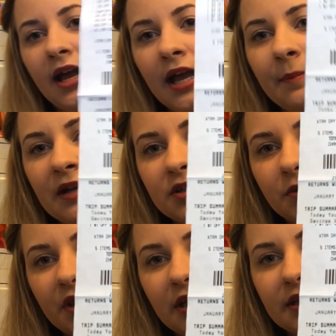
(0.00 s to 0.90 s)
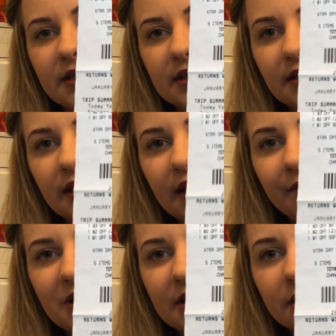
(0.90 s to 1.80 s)
I don't know whether you can see
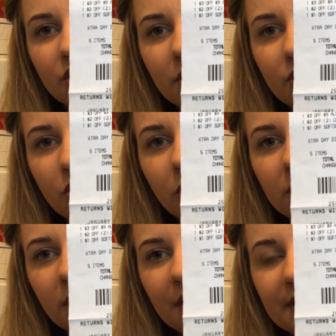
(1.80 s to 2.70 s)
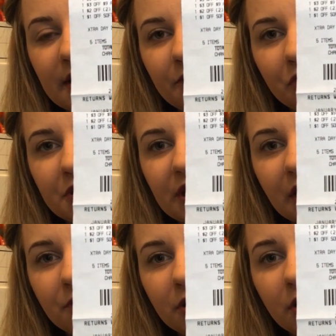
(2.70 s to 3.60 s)
here, it says total
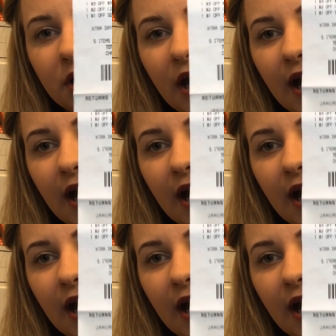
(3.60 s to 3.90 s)
00,